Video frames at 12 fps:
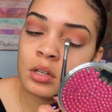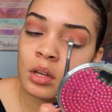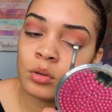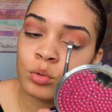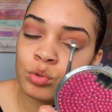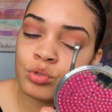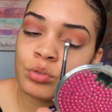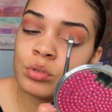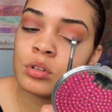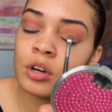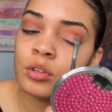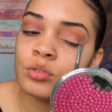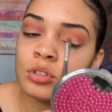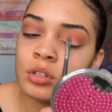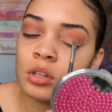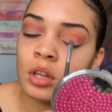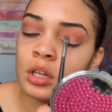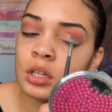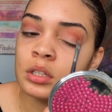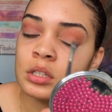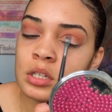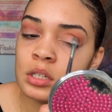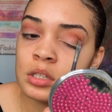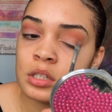neutrals are usually the
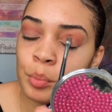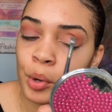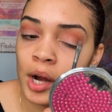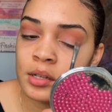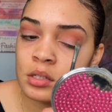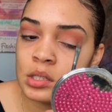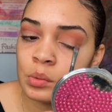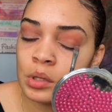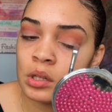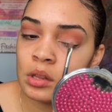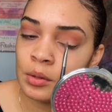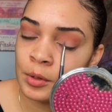easiest to practice with